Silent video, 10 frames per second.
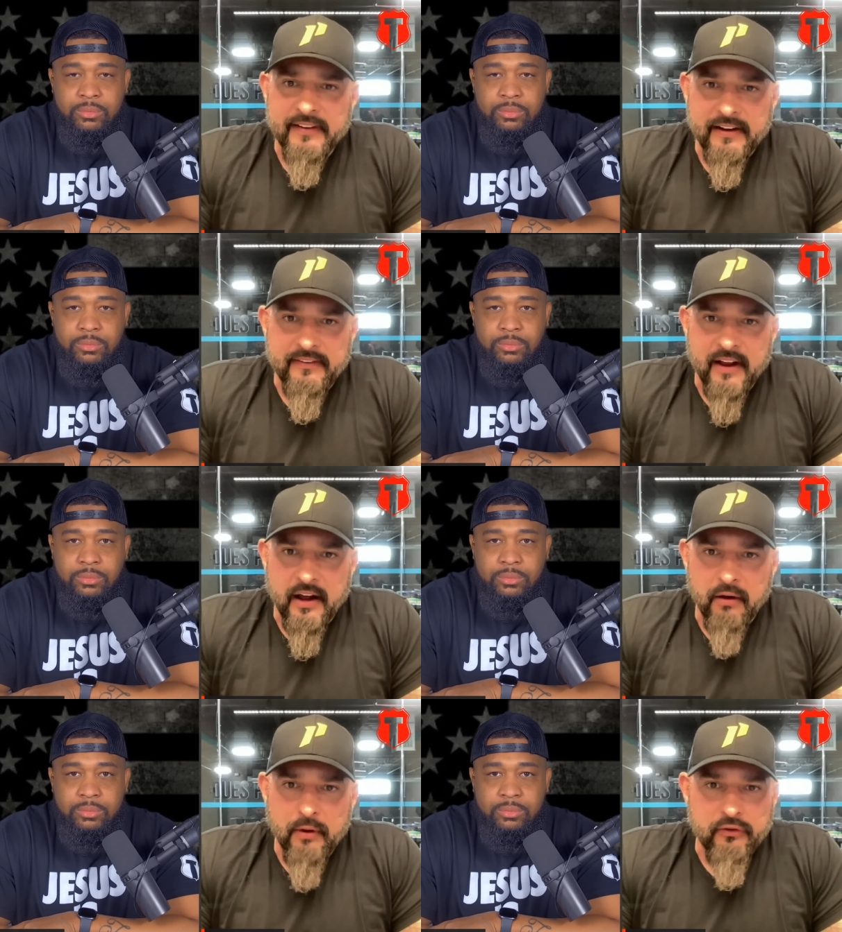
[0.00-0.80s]
Speaker 1: It's
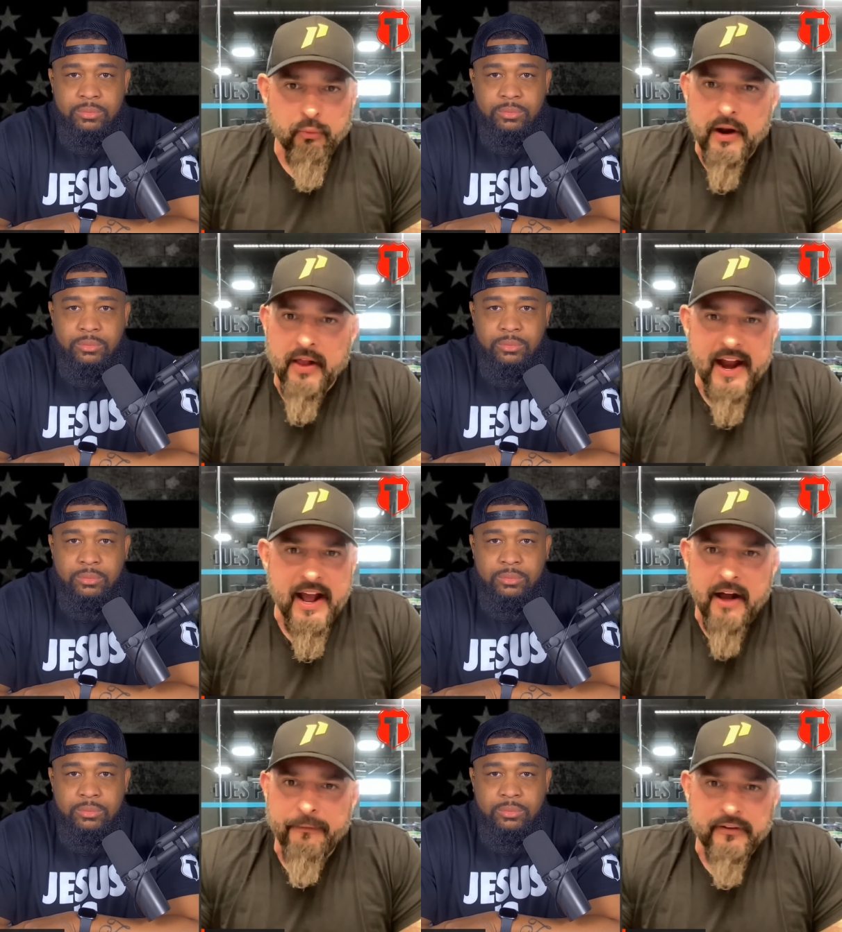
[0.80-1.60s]
uh it's Real
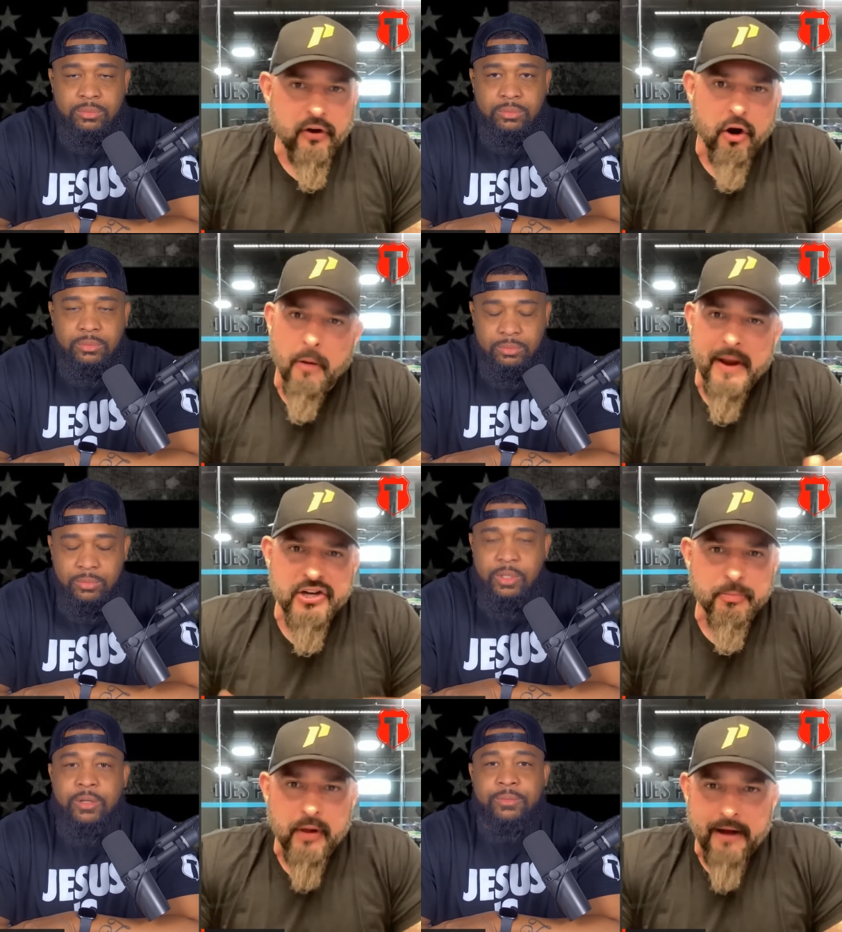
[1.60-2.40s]
AF. It's on all
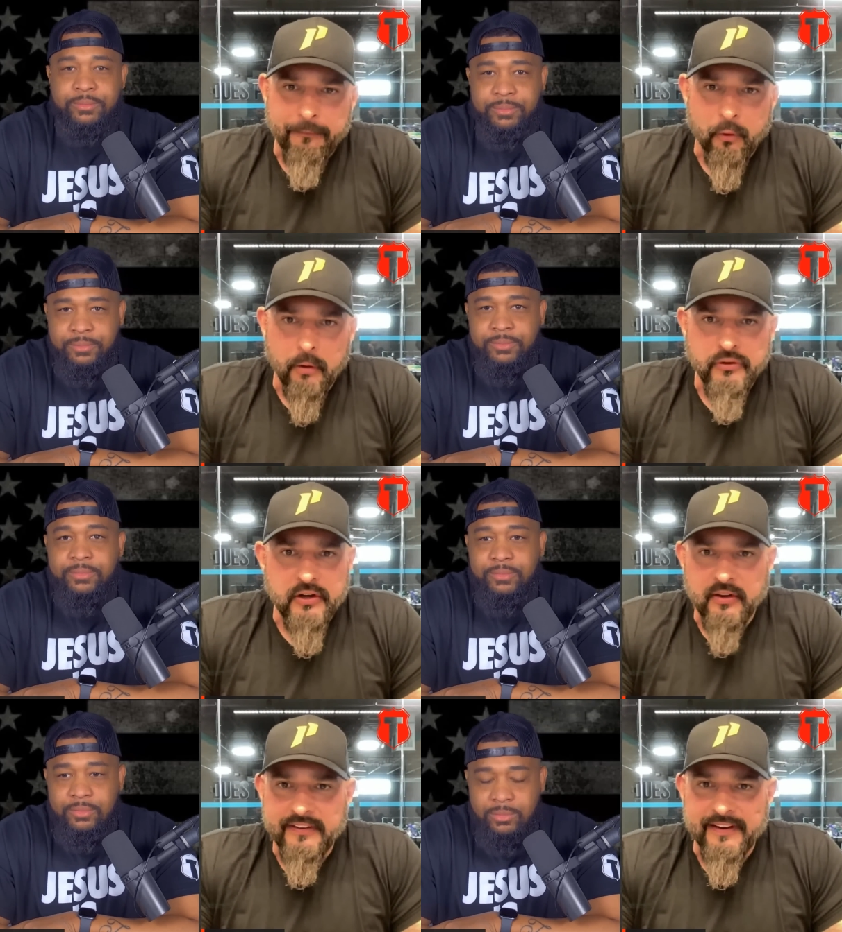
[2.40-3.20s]
major platforms. You
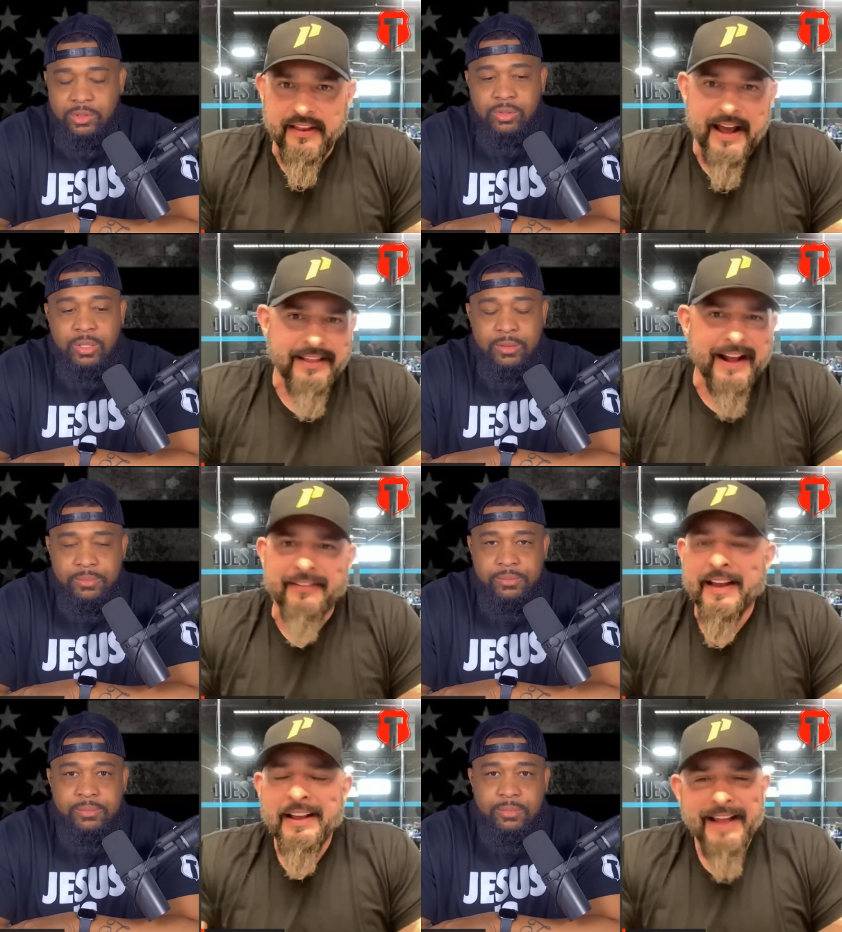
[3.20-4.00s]
can listen to that.
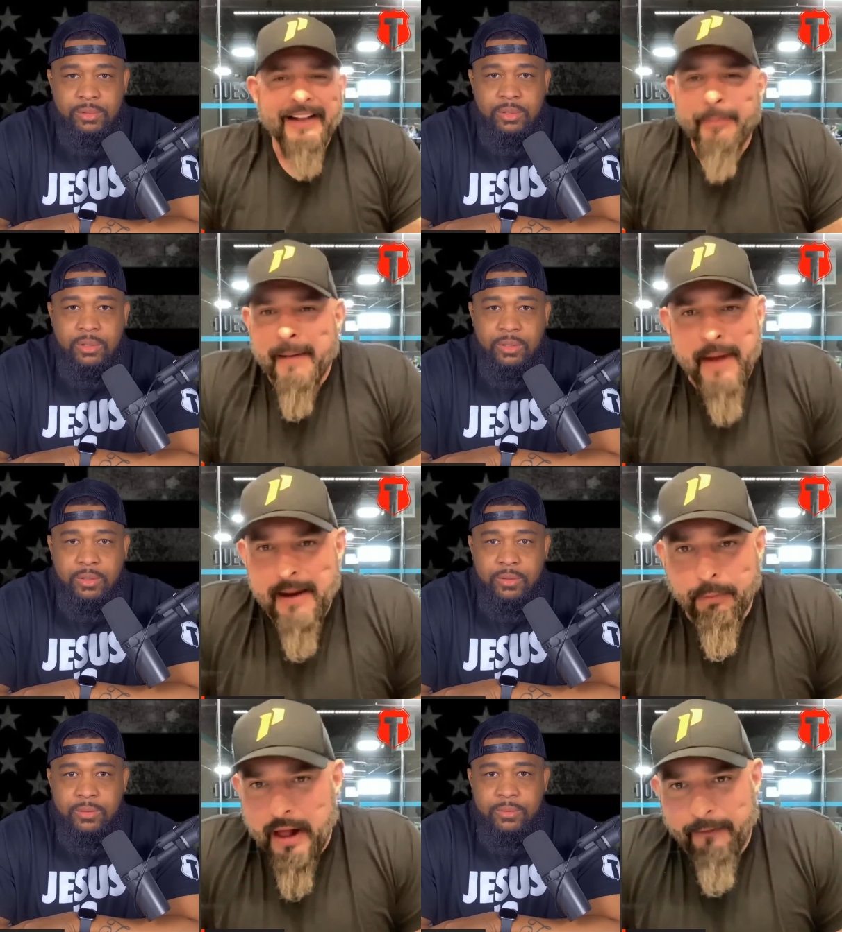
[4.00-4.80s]
That's that's my
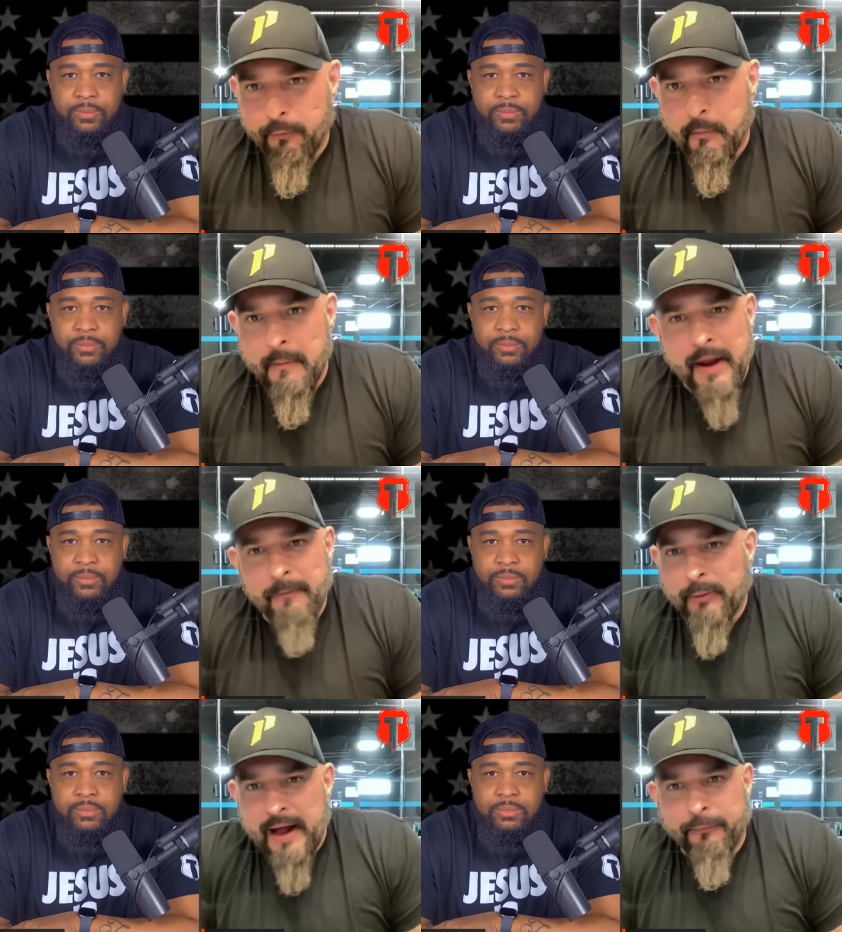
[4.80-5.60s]
main platform. My
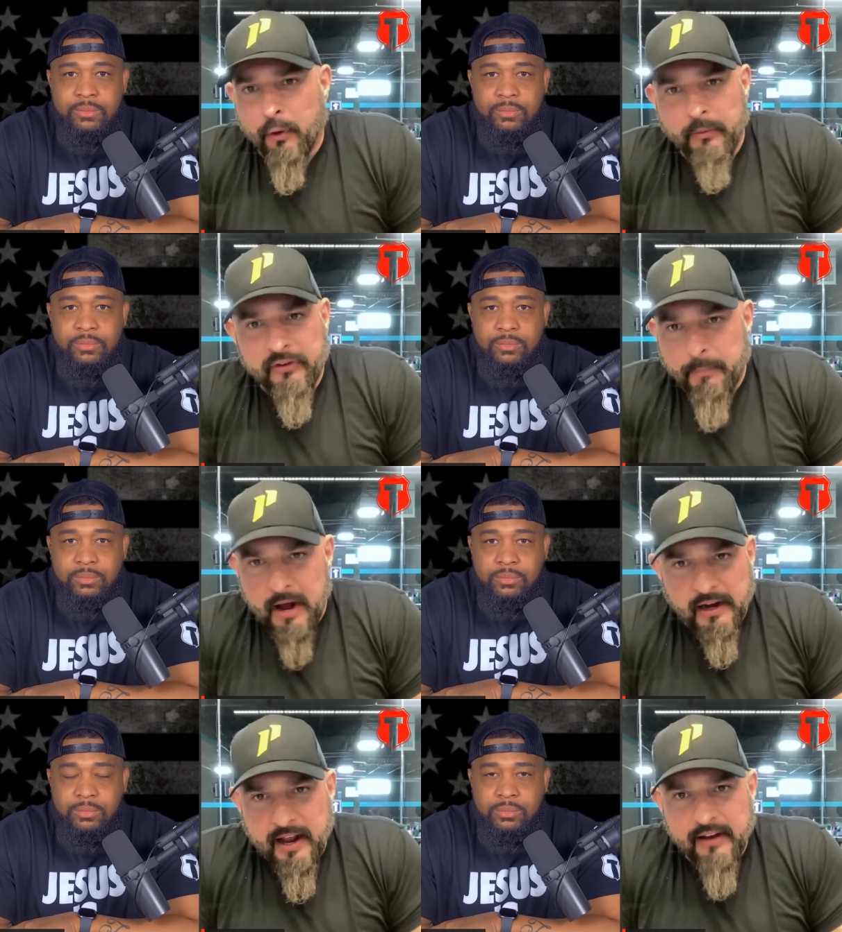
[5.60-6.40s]
main platform is the
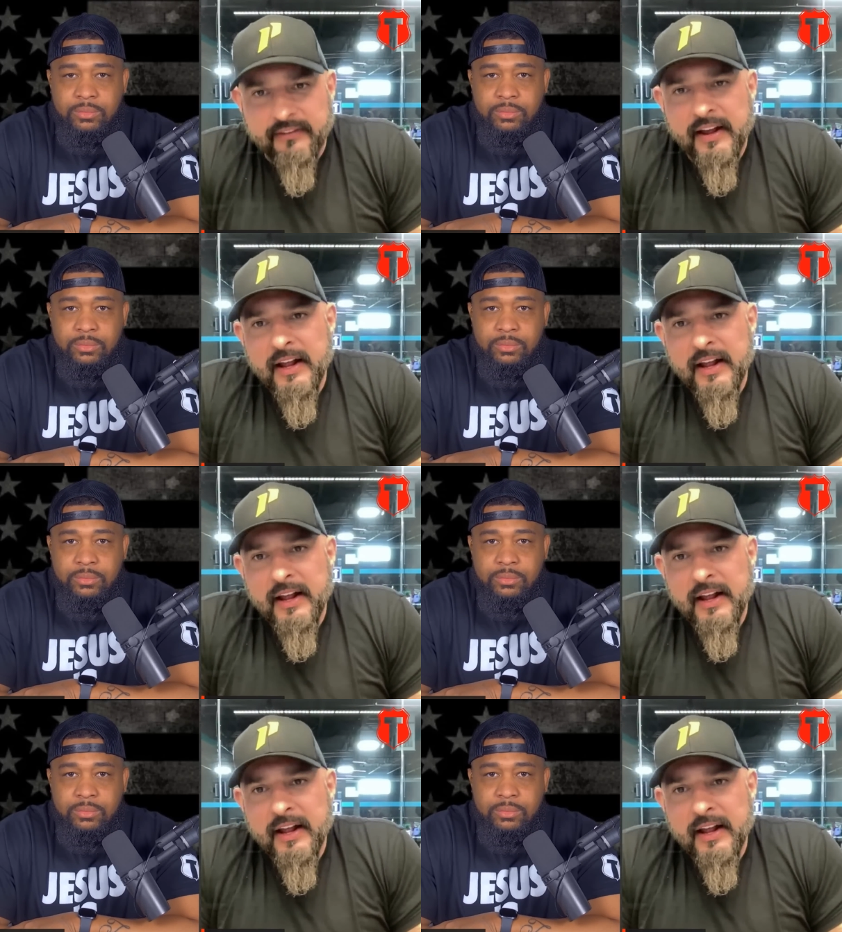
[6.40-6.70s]
podcast.